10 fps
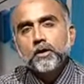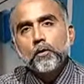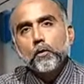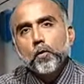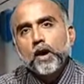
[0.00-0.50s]

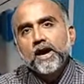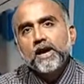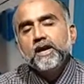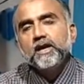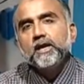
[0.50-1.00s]

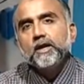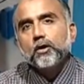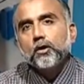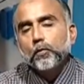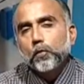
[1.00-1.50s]
Why
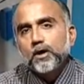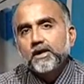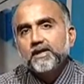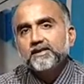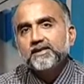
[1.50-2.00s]
or what
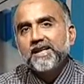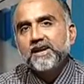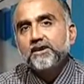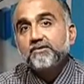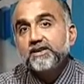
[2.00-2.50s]
is
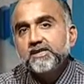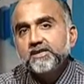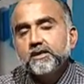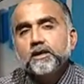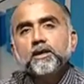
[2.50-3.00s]
that
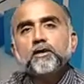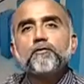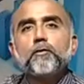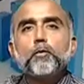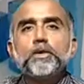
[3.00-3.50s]
reason
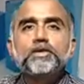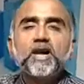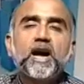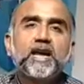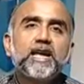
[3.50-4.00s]
for which
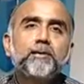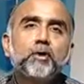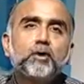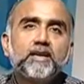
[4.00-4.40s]
I am not